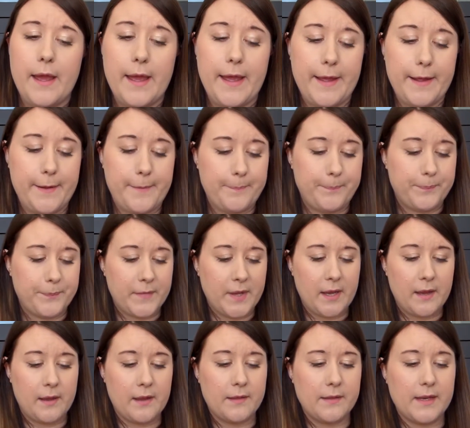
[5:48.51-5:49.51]

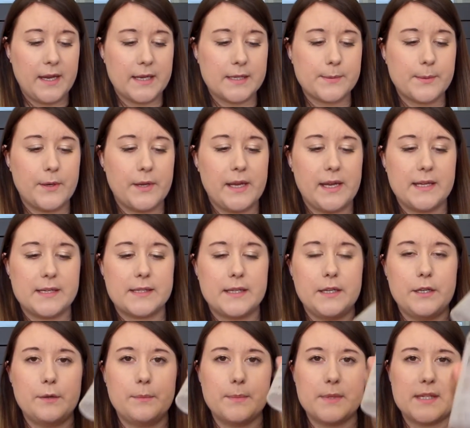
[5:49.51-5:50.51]
Next one is
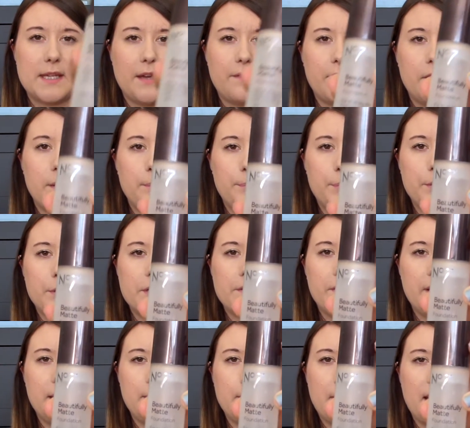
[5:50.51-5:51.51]
the number 7
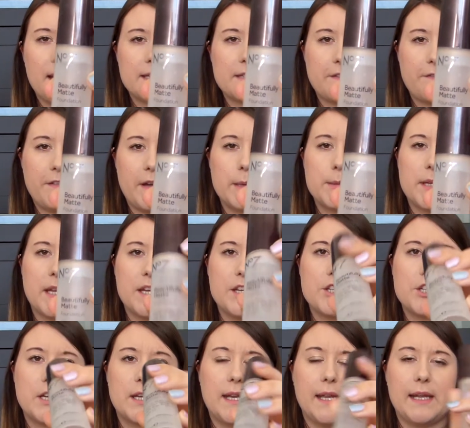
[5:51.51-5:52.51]
Beautifully Matte
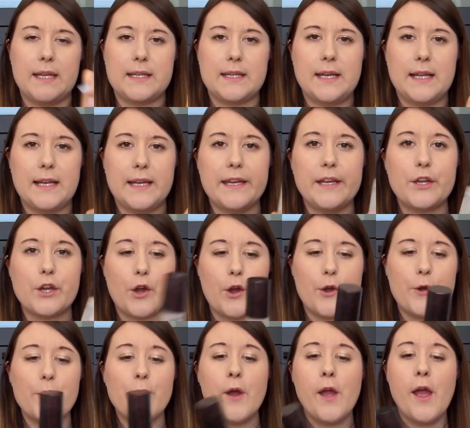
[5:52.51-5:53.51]
Foundation in
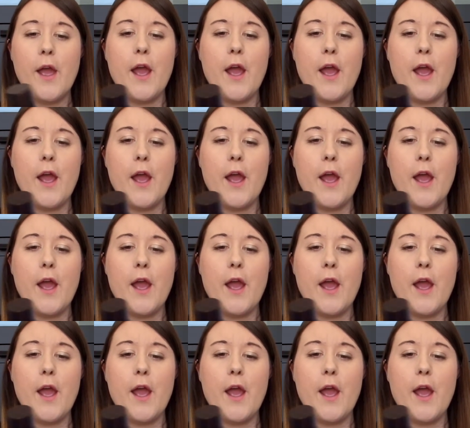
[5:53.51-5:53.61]
Calico.